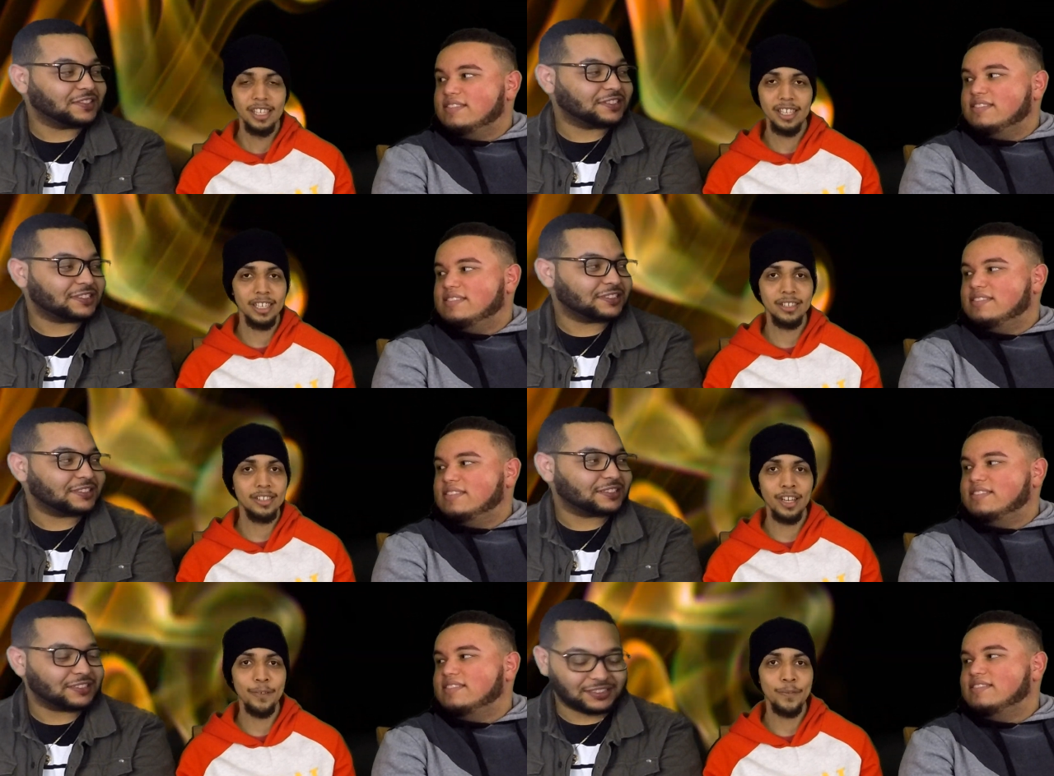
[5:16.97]
Speaker 1: like
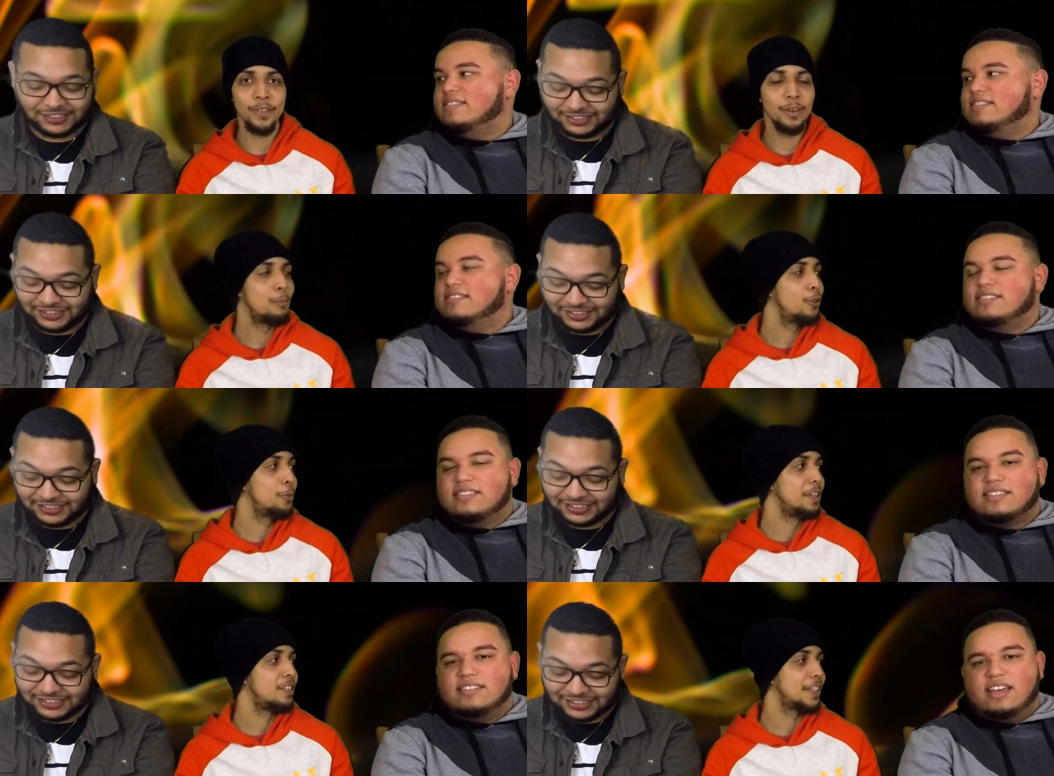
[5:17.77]
stuff on their
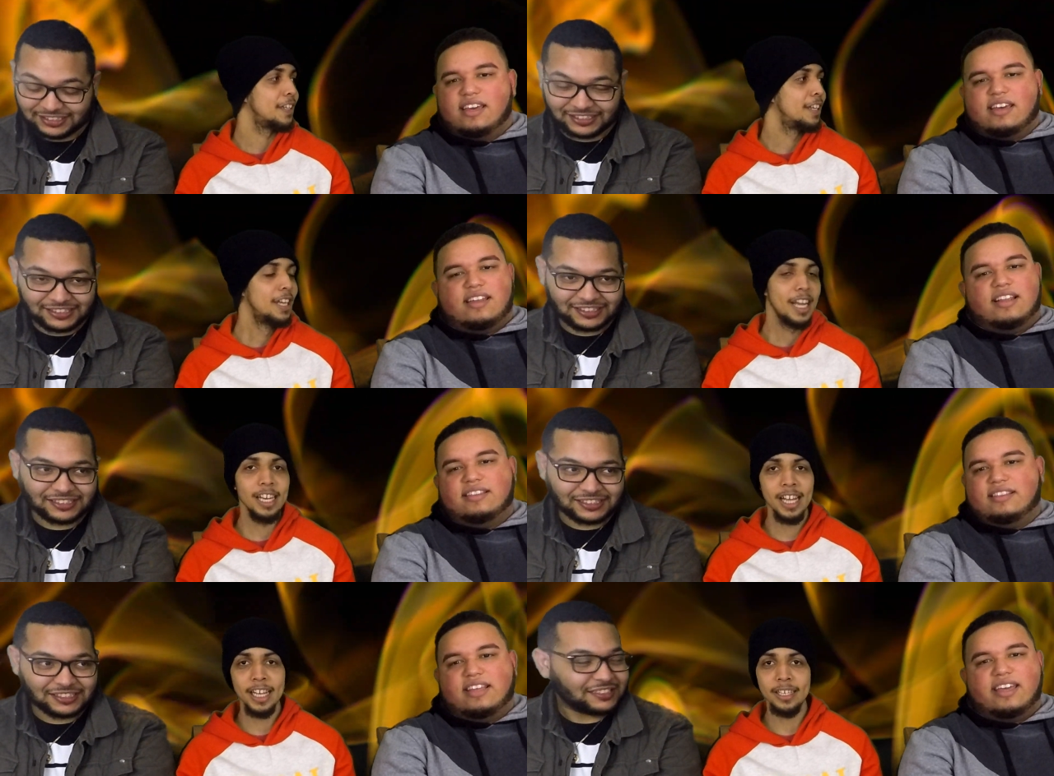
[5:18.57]
movies. Yeah, and, and,
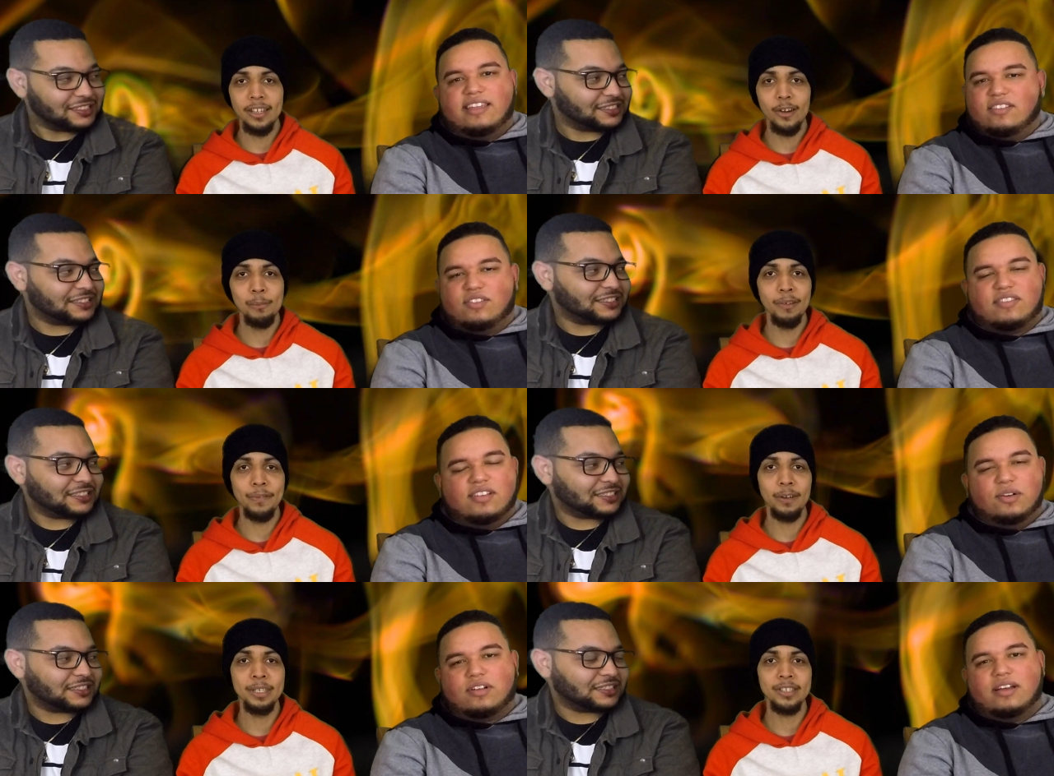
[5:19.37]
and like
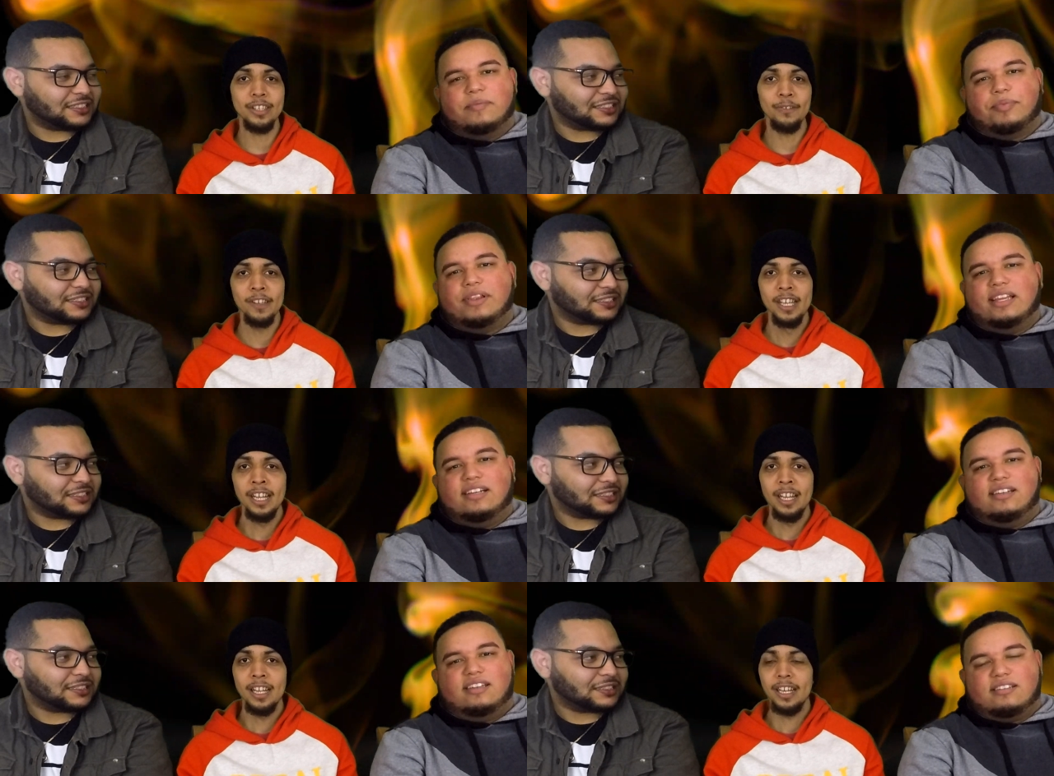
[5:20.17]
homophobic stuff.
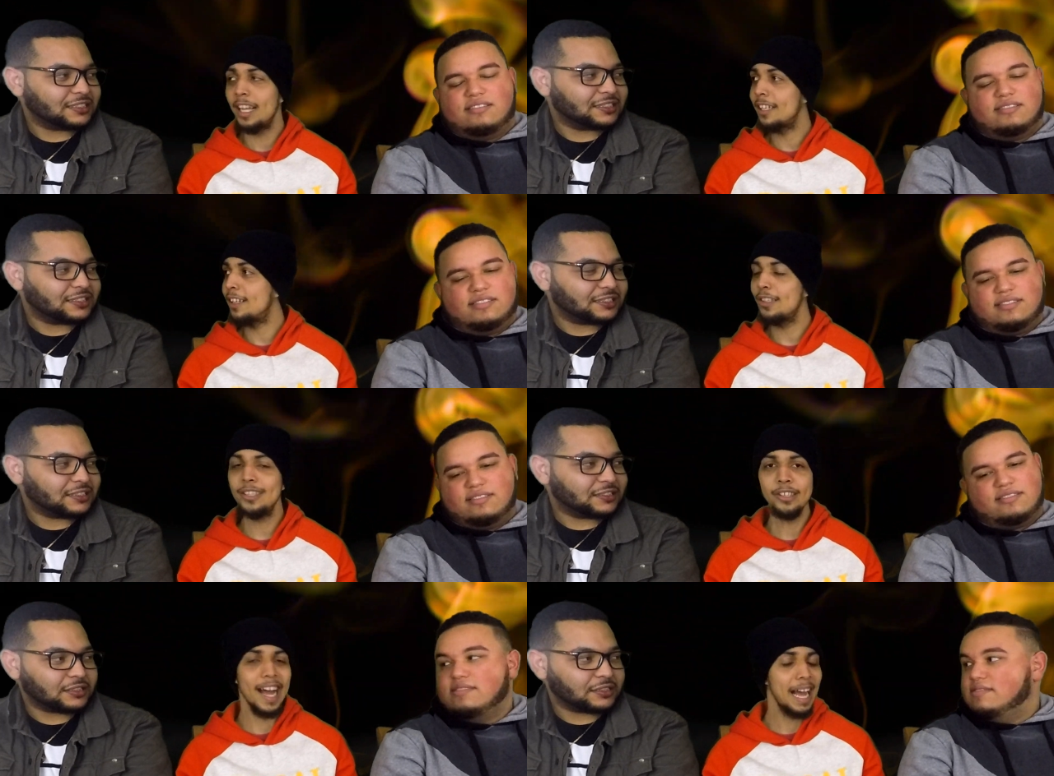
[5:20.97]
Completely. Like there was
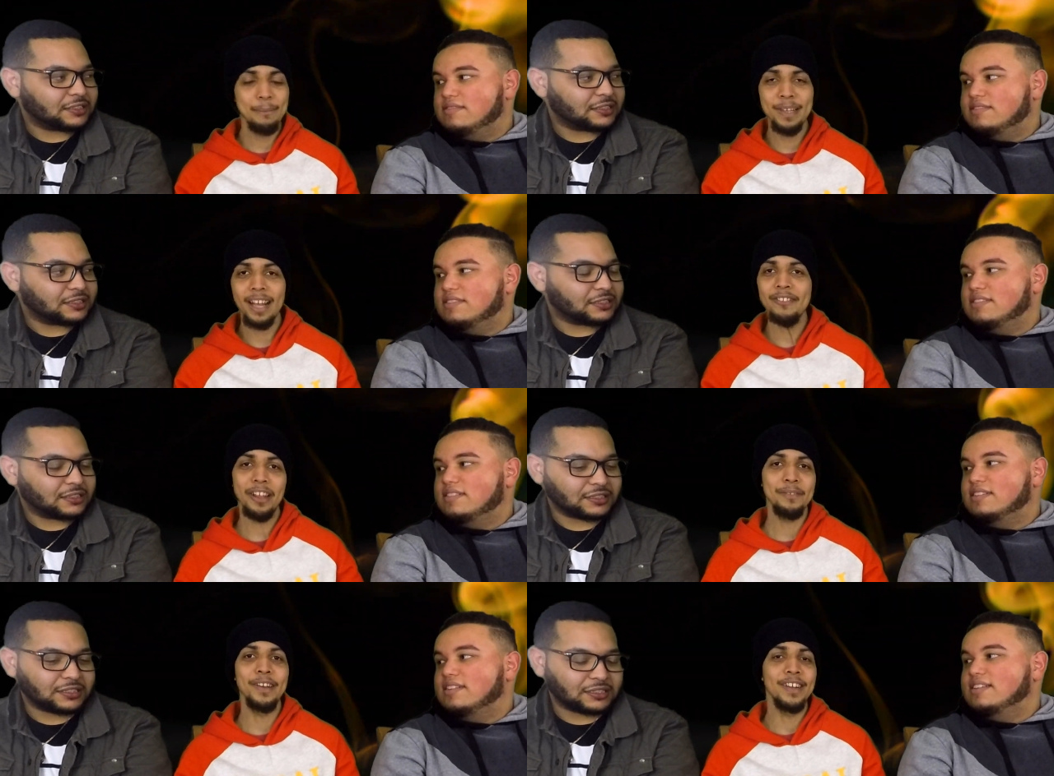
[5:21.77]
this. I mean, I'm not
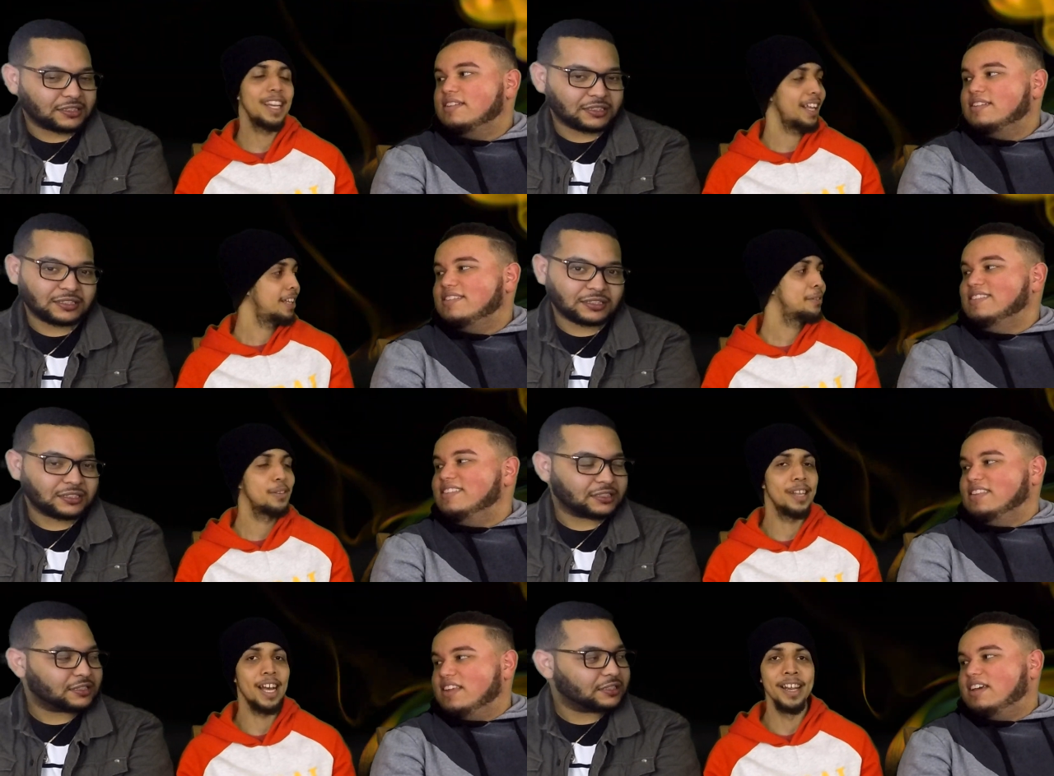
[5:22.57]
even gonna get into
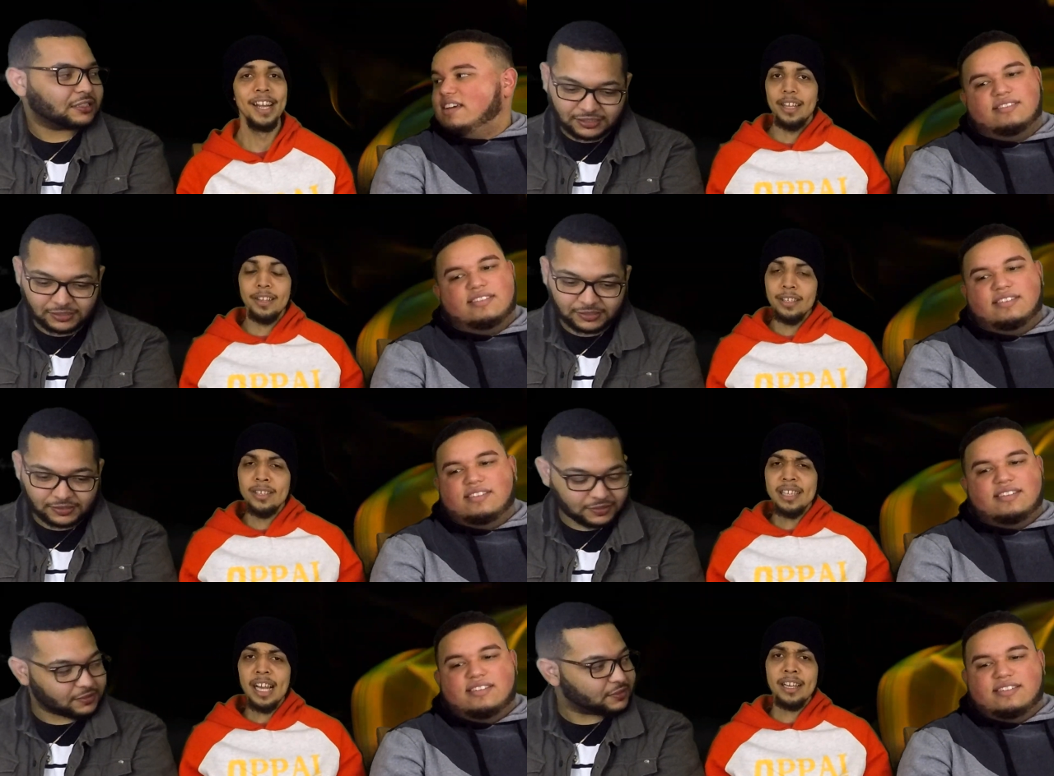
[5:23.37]
that. Yeah.
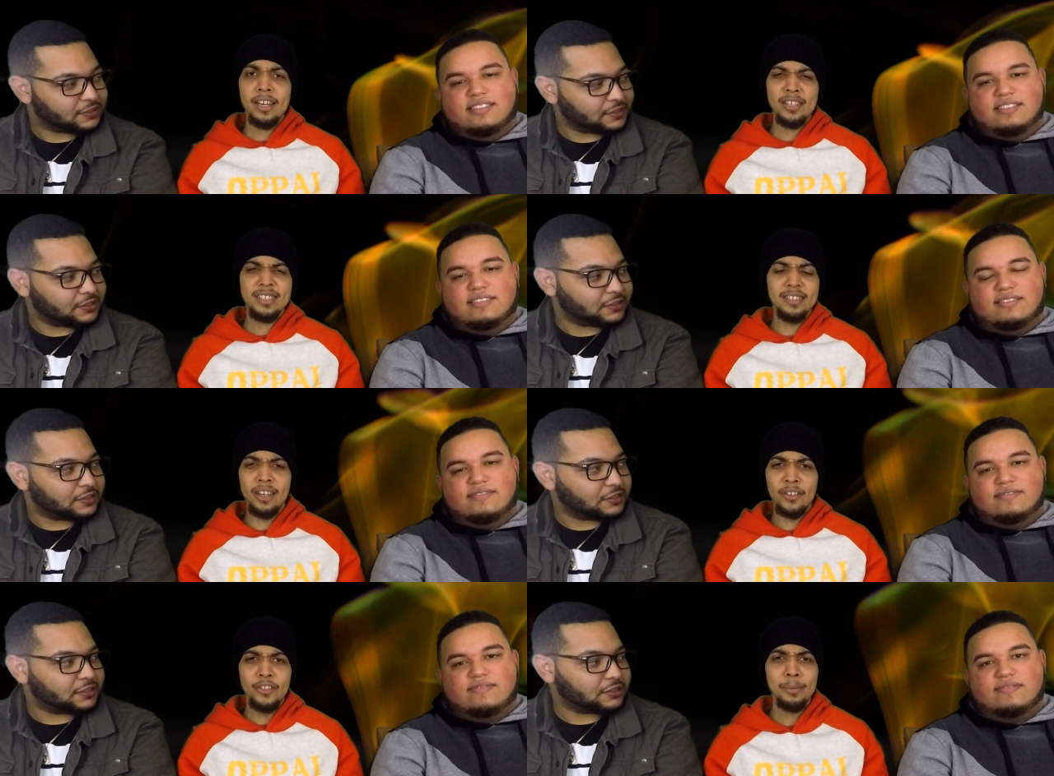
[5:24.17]
That's like a,
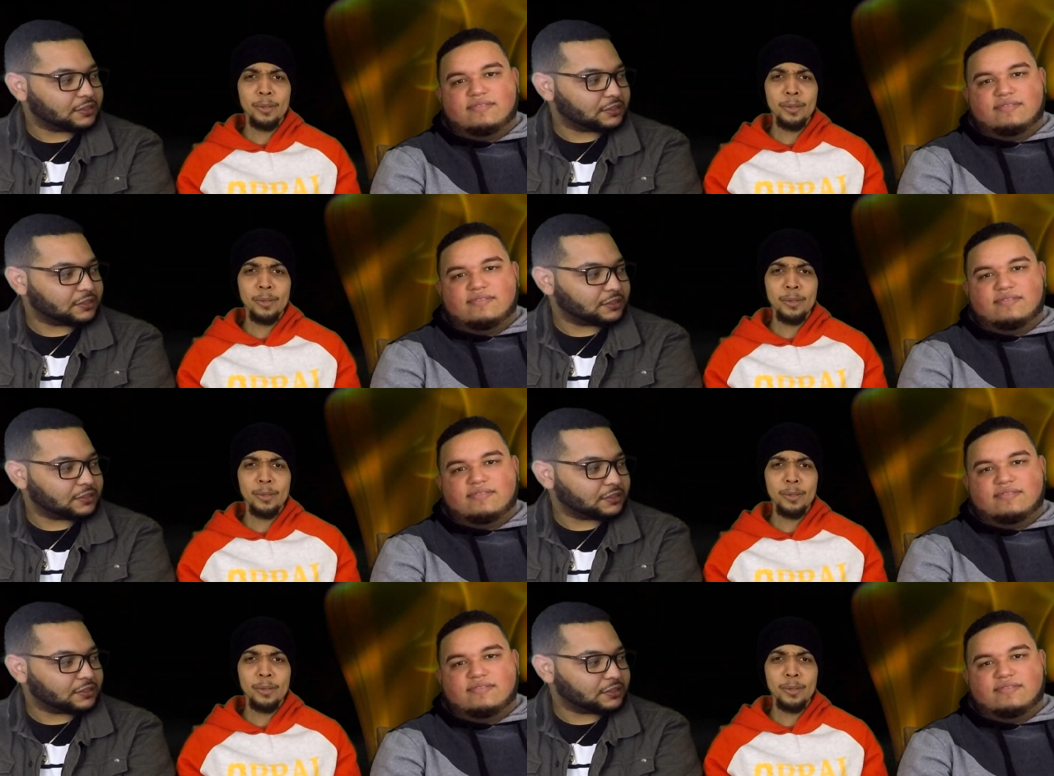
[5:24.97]
a double